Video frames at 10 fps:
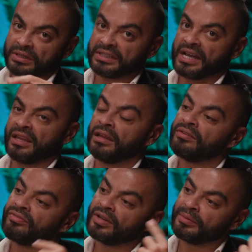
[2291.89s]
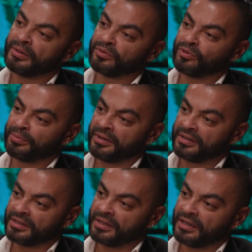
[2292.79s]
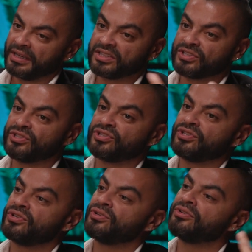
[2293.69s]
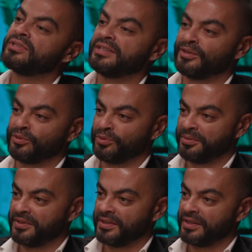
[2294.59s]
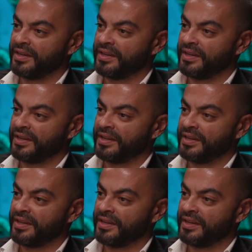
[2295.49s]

what I love about Dubai is the security in Dubai.